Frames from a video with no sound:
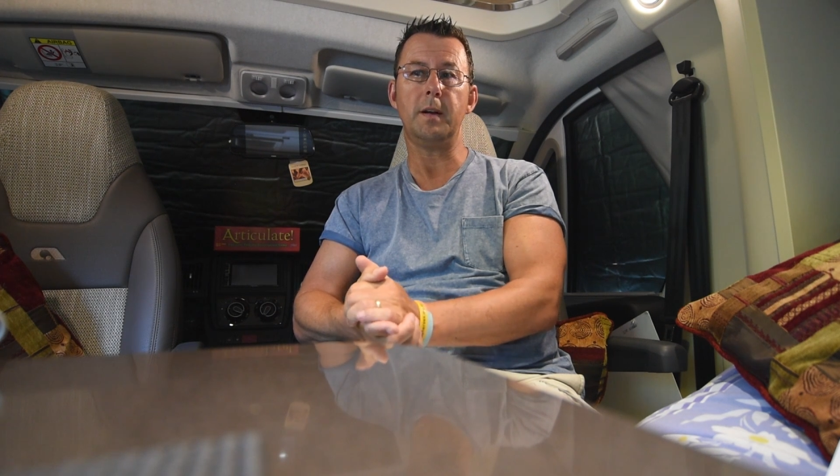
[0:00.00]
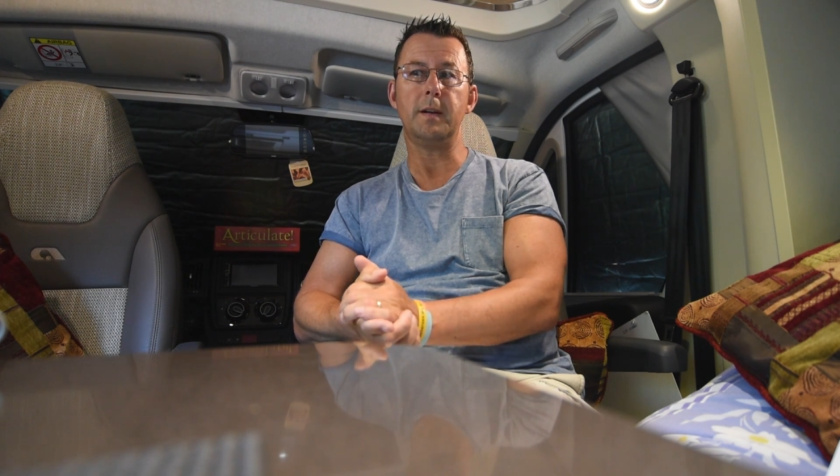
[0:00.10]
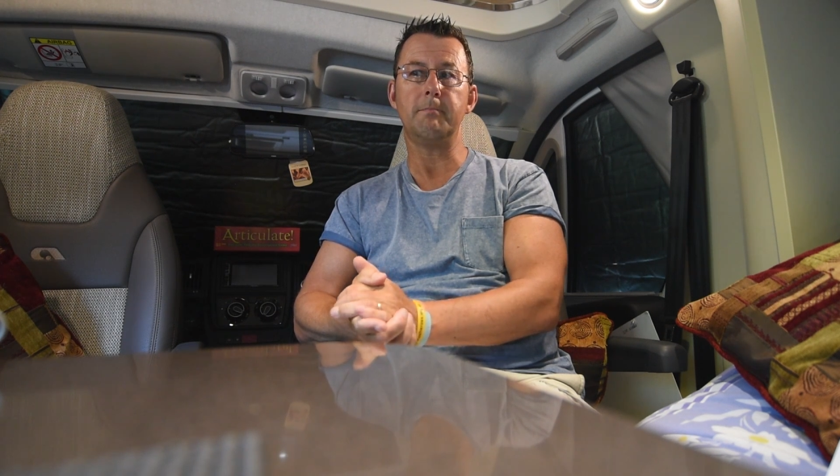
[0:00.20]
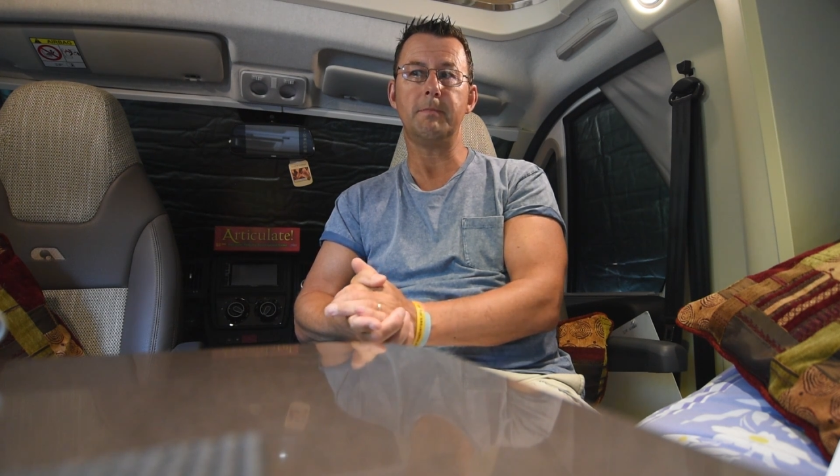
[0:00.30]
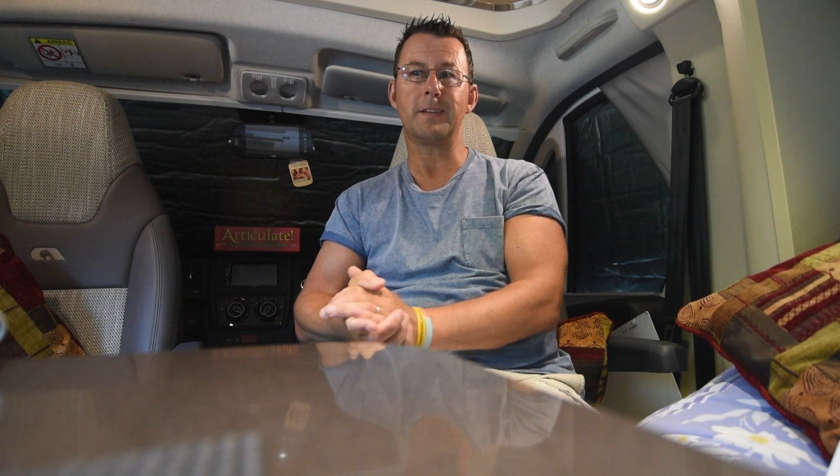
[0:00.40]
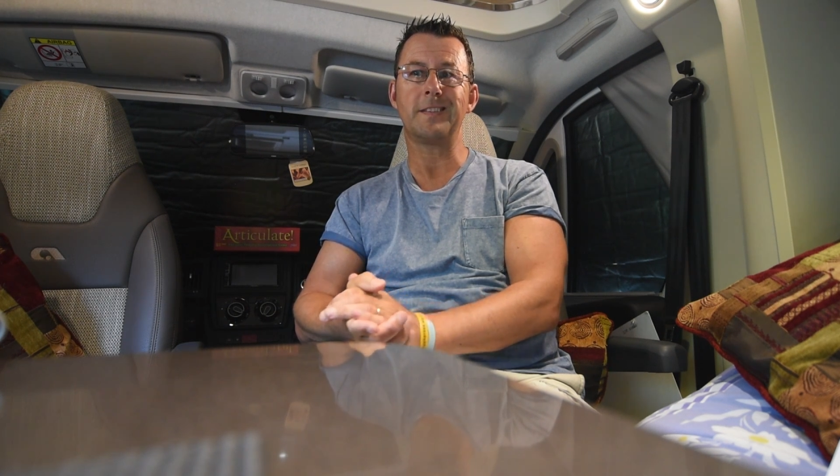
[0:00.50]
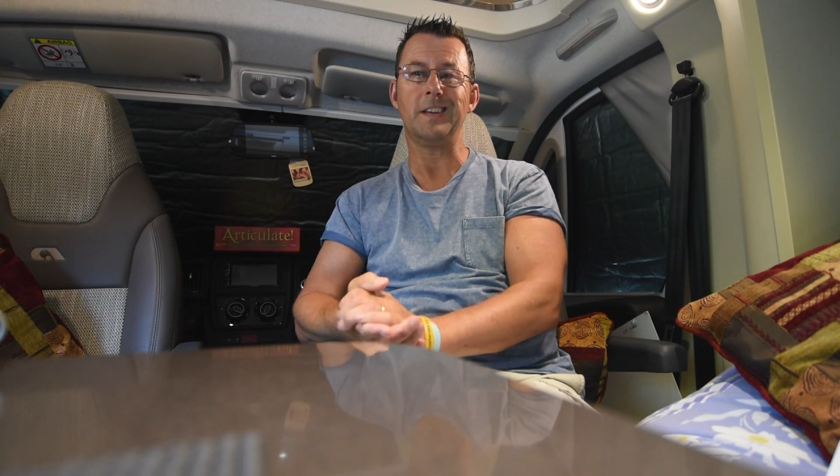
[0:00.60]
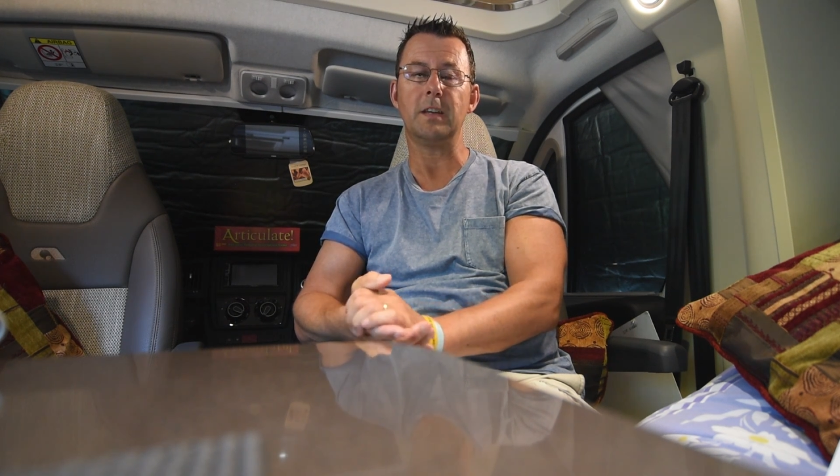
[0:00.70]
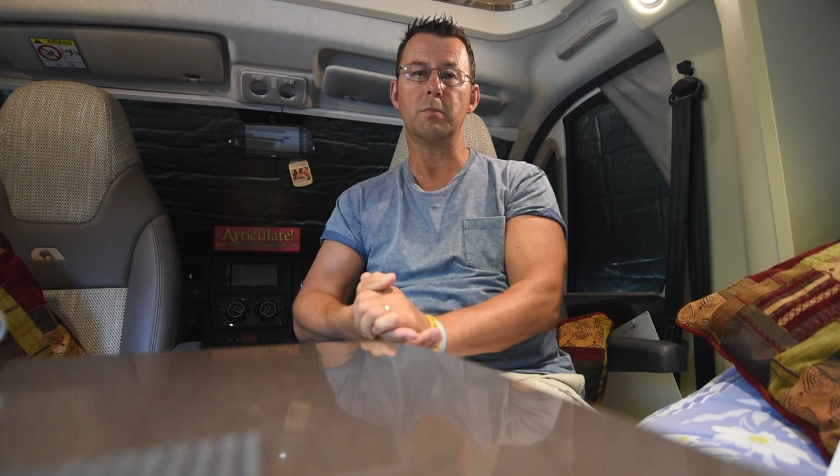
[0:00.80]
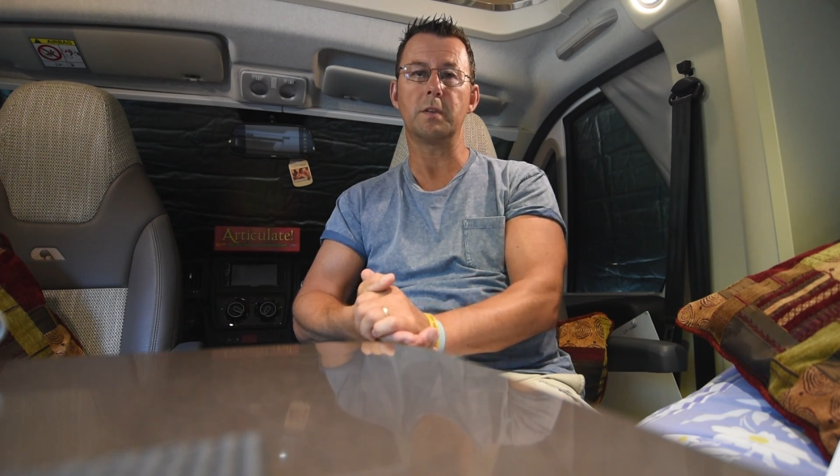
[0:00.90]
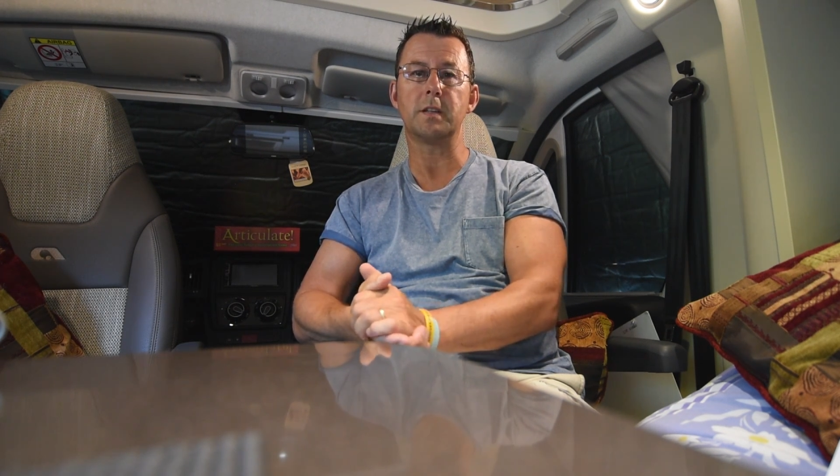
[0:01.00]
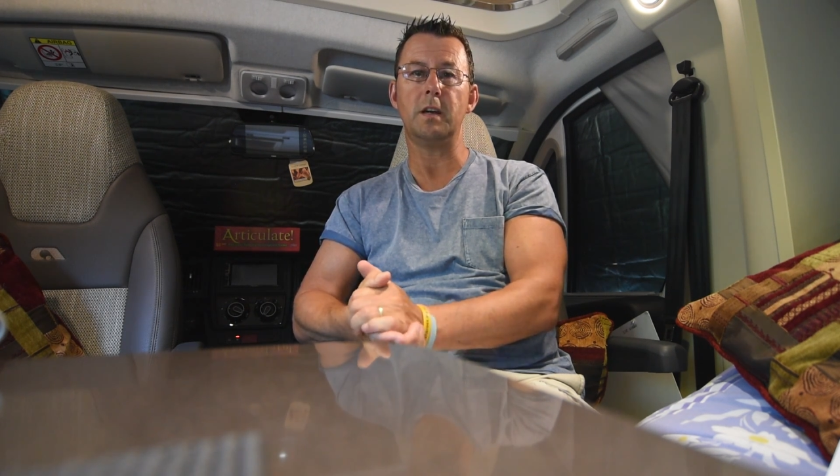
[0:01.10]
I think it would.